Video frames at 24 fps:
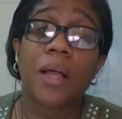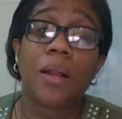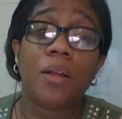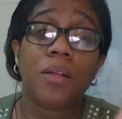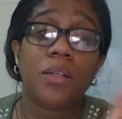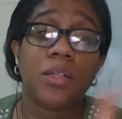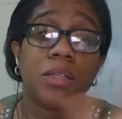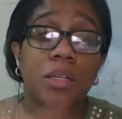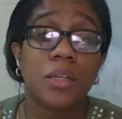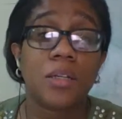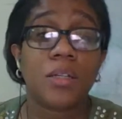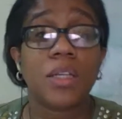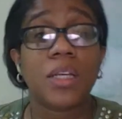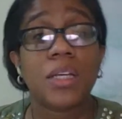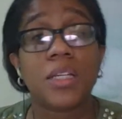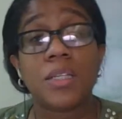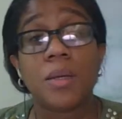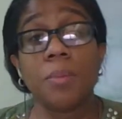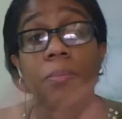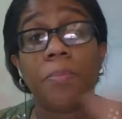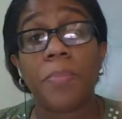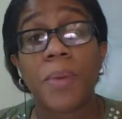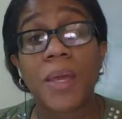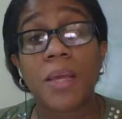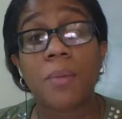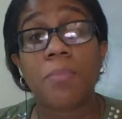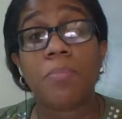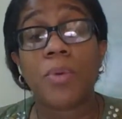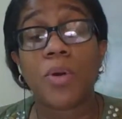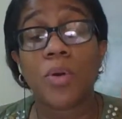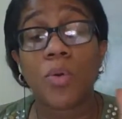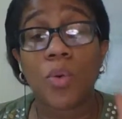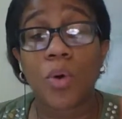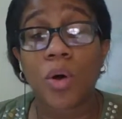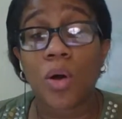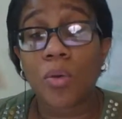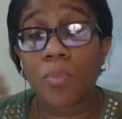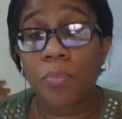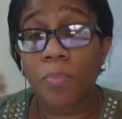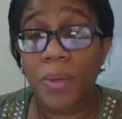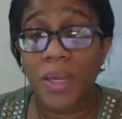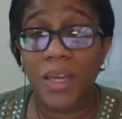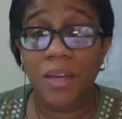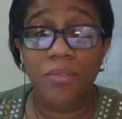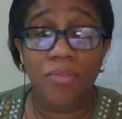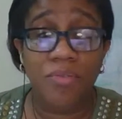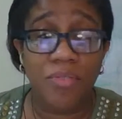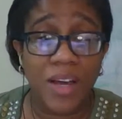until there's a big blow up,
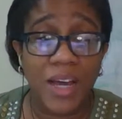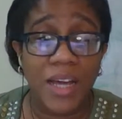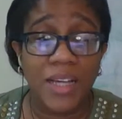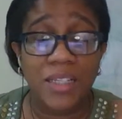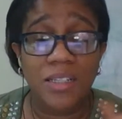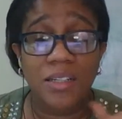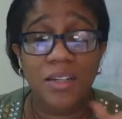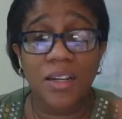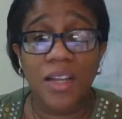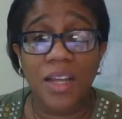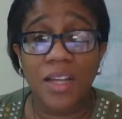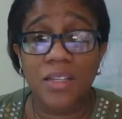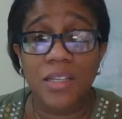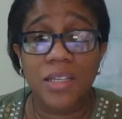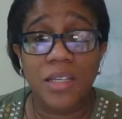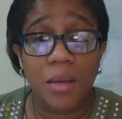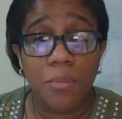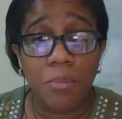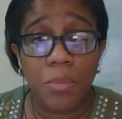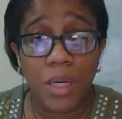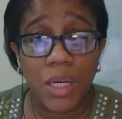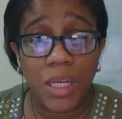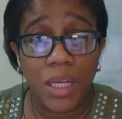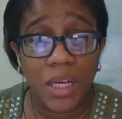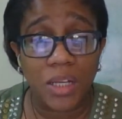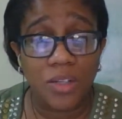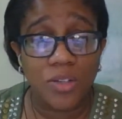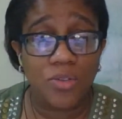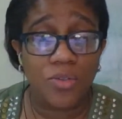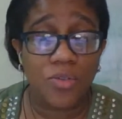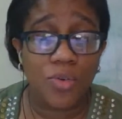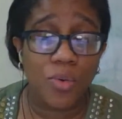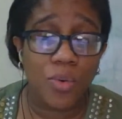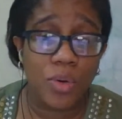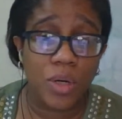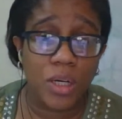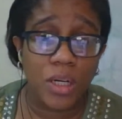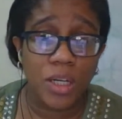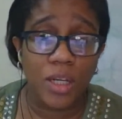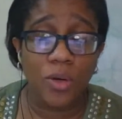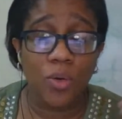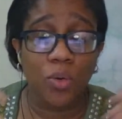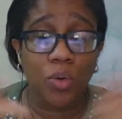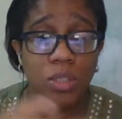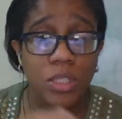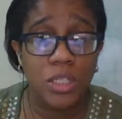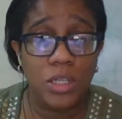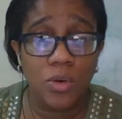big fight, and then somebody gets thrown in the
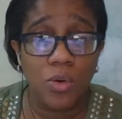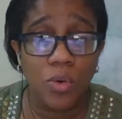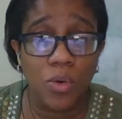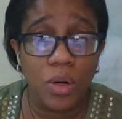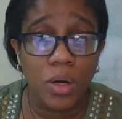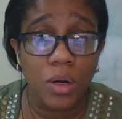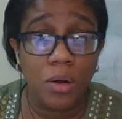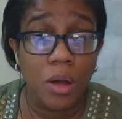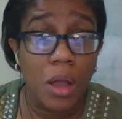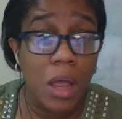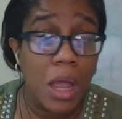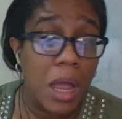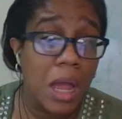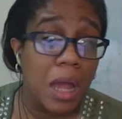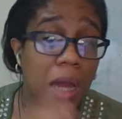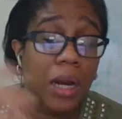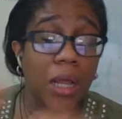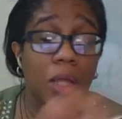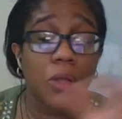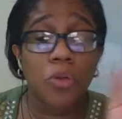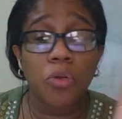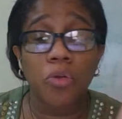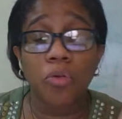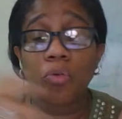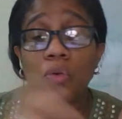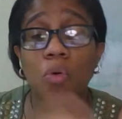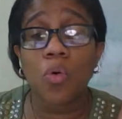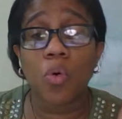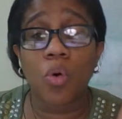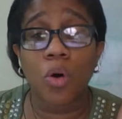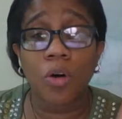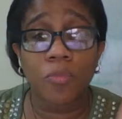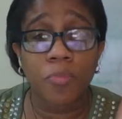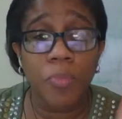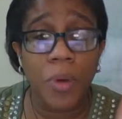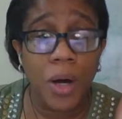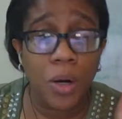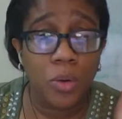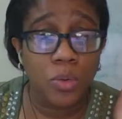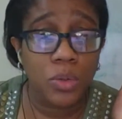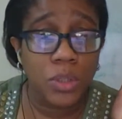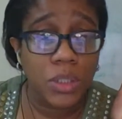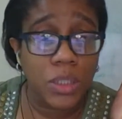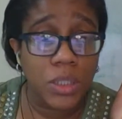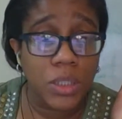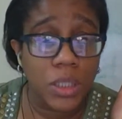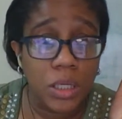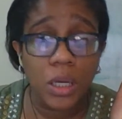naughty corner, and then you go off
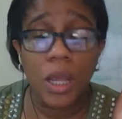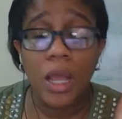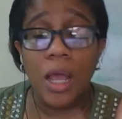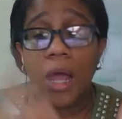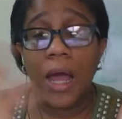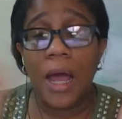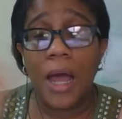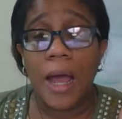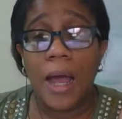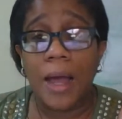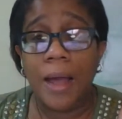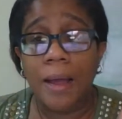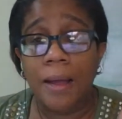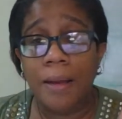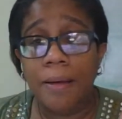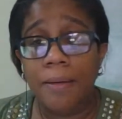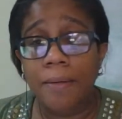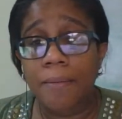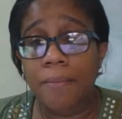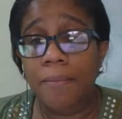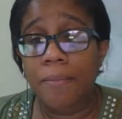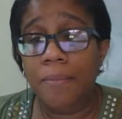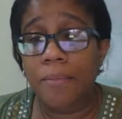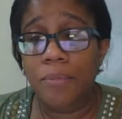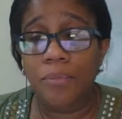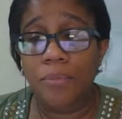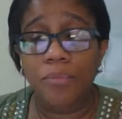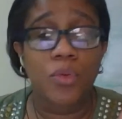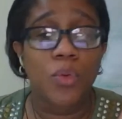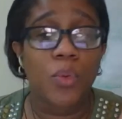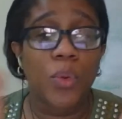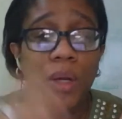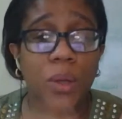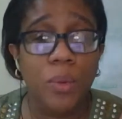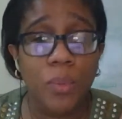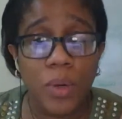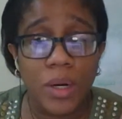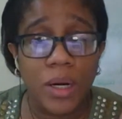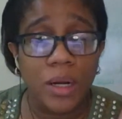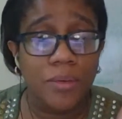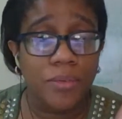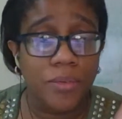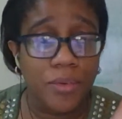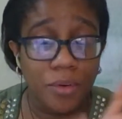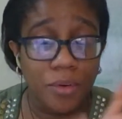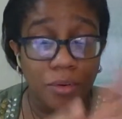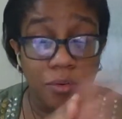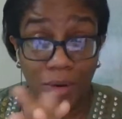pouting and doing
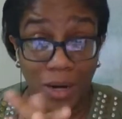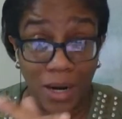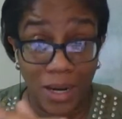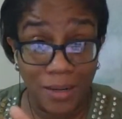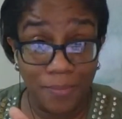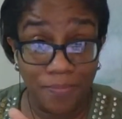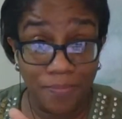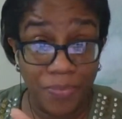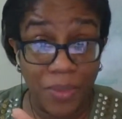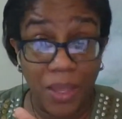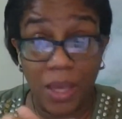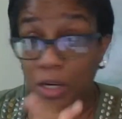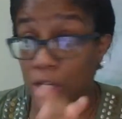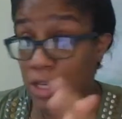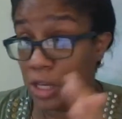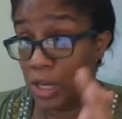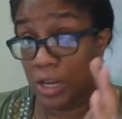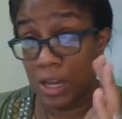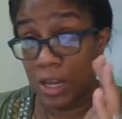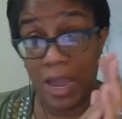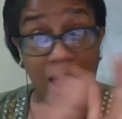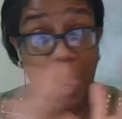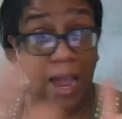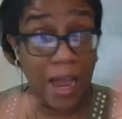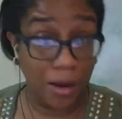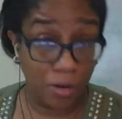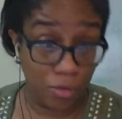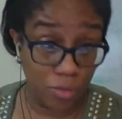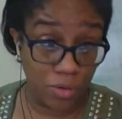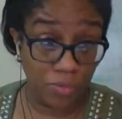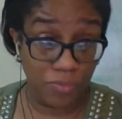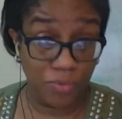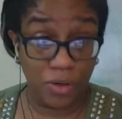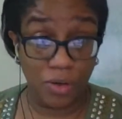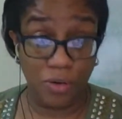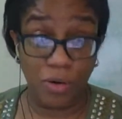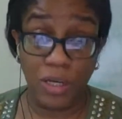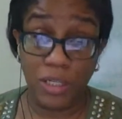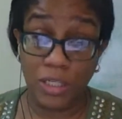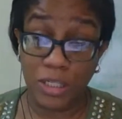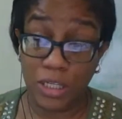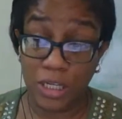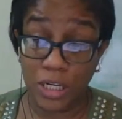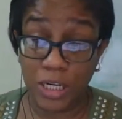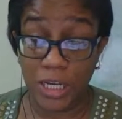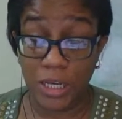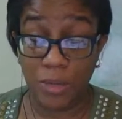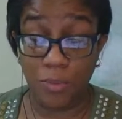whatever, right? And you're angry for the
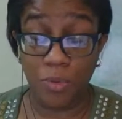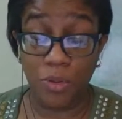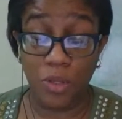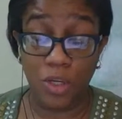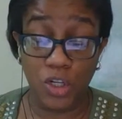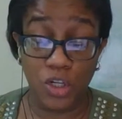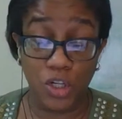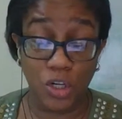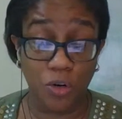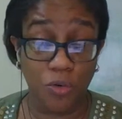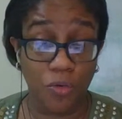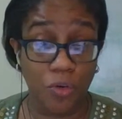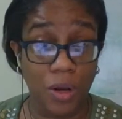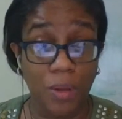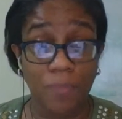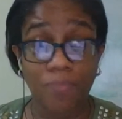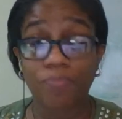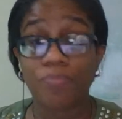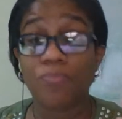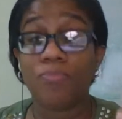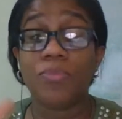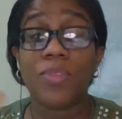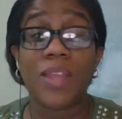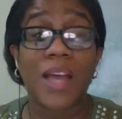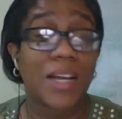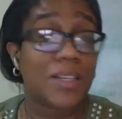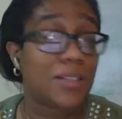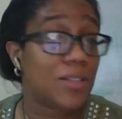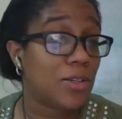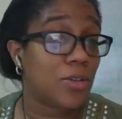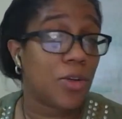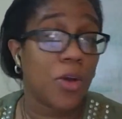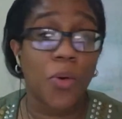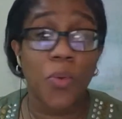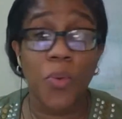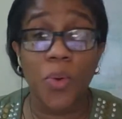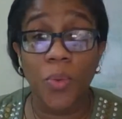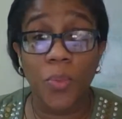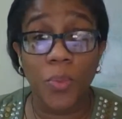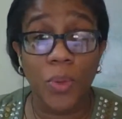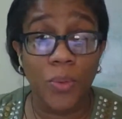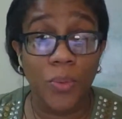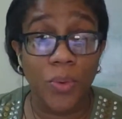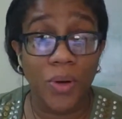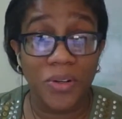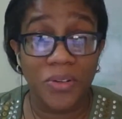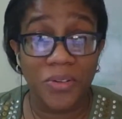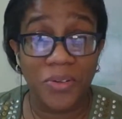rest of the day with your children. That's not what
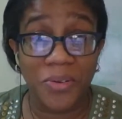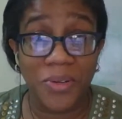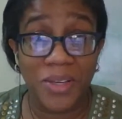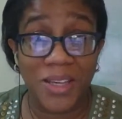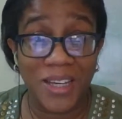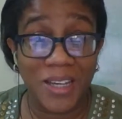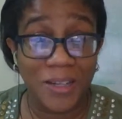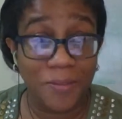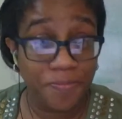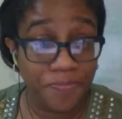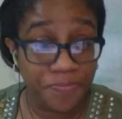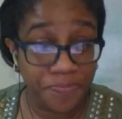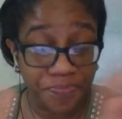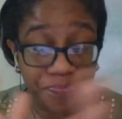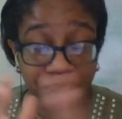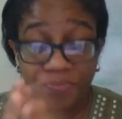we want. Okay,